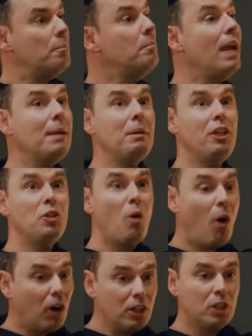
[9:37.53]
know what, maybe you
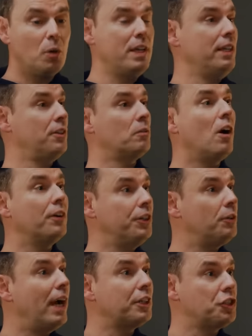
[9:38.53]
are going in the wrong
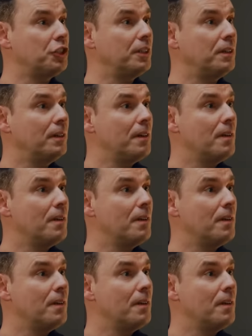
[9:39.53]
direction.